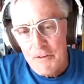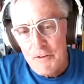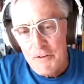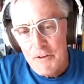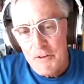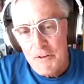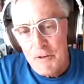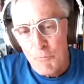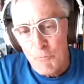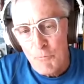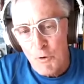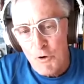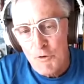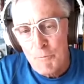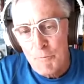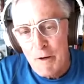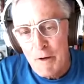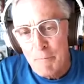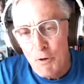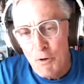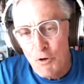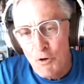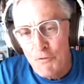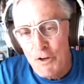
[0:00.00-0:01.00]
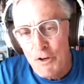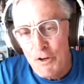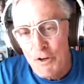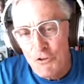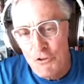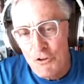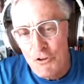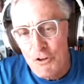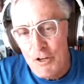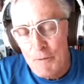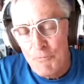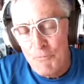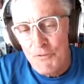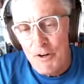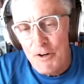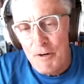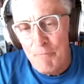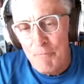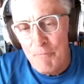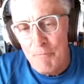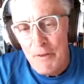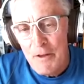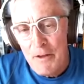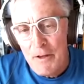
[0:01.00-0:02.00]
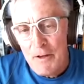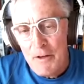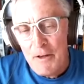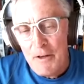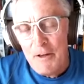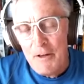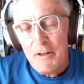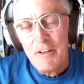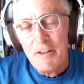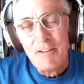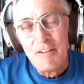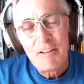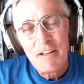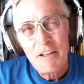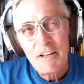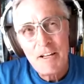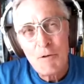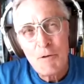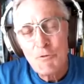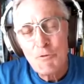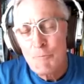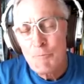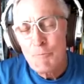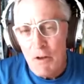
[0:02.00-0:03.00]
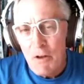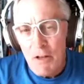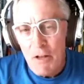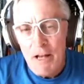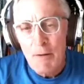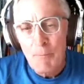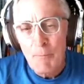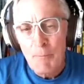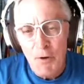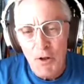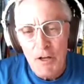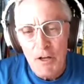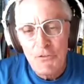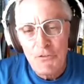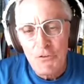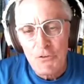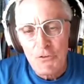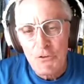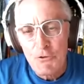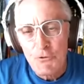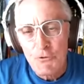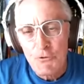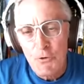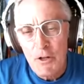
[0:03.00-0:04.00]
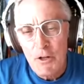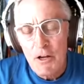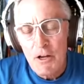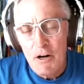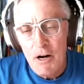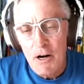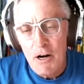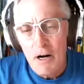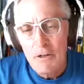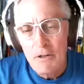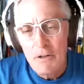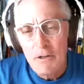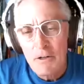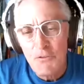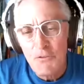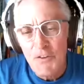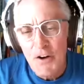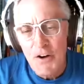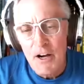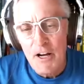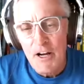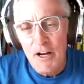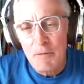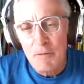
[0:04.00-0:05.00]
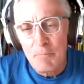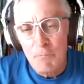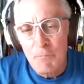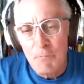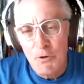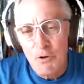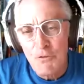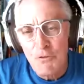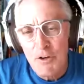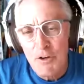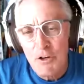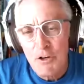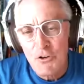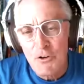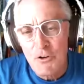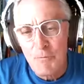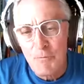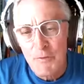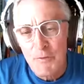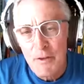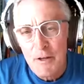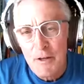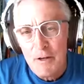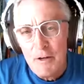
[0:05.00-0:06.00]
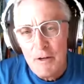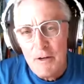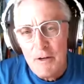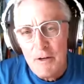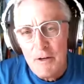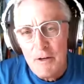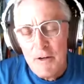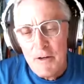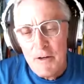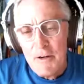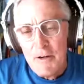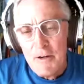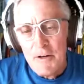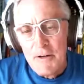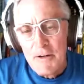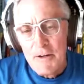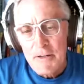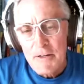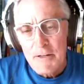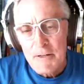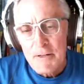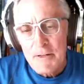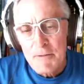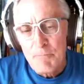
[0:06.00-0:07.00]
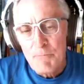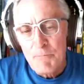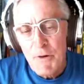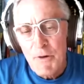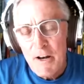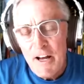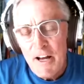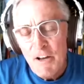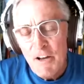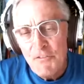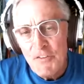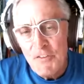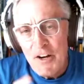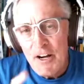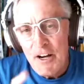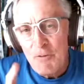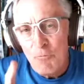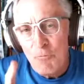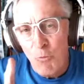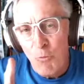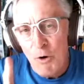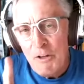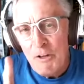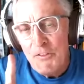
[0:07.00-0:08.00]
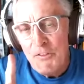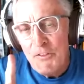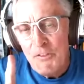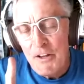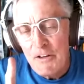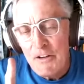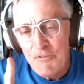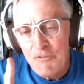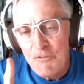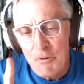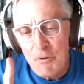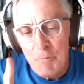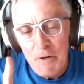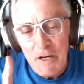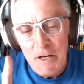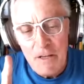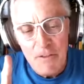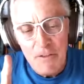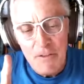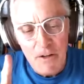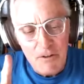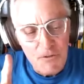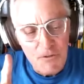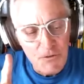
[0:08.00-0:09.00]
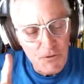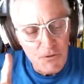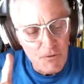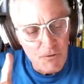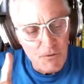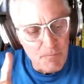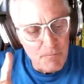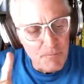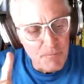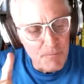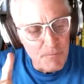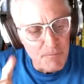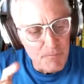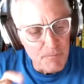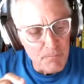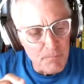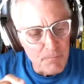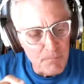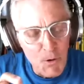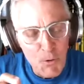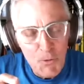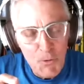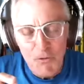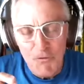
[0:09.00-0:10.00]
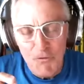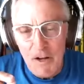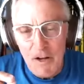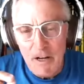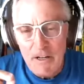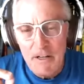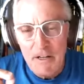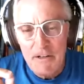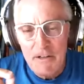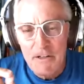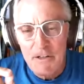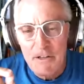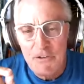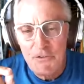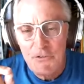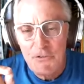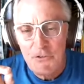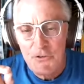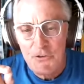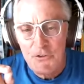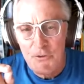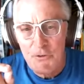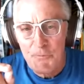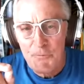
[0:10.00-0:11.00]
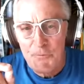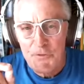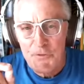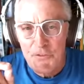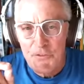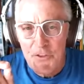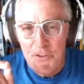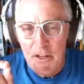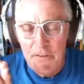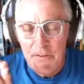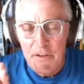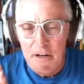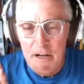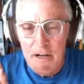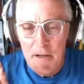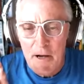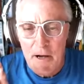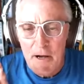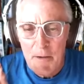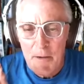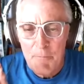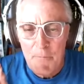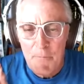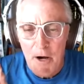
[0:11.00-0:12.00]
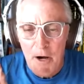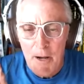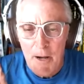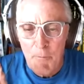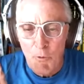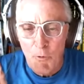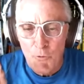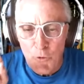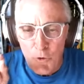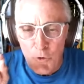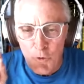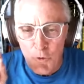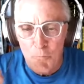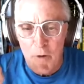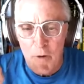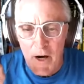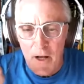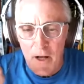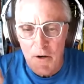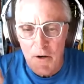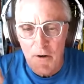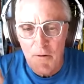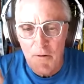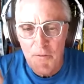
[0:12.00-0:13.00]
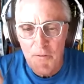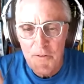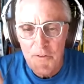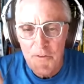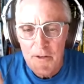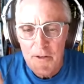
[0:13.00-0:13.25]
And where does my motivation come from? It comes from a lot of places. It's really hard to define motivation. Uh, but I find one thing for me that's motivating is to, to think that I, I'm, I'm a role model